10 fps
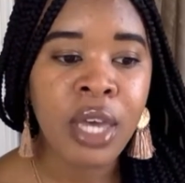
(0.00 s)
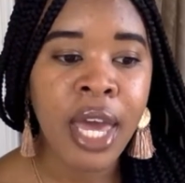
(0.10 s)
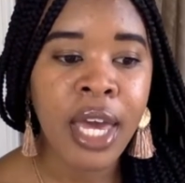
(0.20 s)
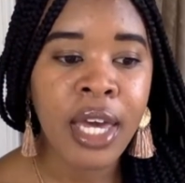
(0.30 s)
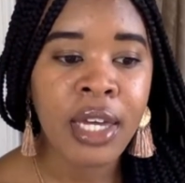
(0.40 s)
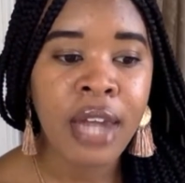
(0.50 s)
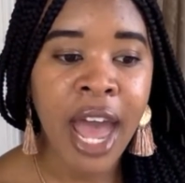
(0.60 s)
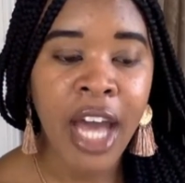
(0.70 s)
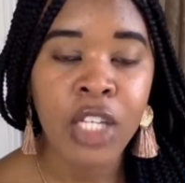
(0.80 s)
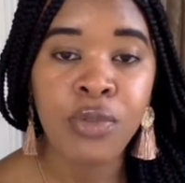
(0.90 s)
and
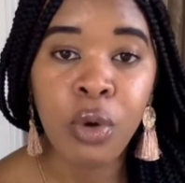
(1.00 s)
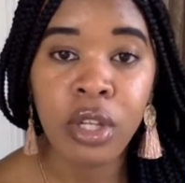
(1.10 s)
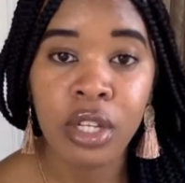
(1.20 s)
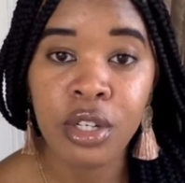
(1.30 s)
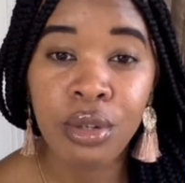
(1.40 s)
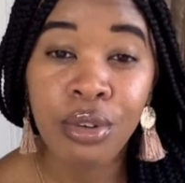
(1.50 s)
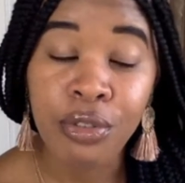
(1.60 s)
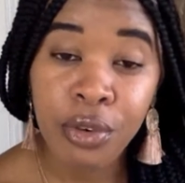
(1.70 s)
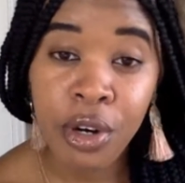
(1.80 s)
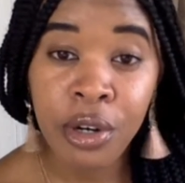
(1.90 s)
asked for a lender
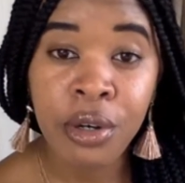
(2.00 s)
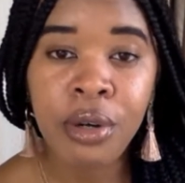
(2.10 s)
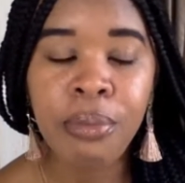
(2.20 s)
referral,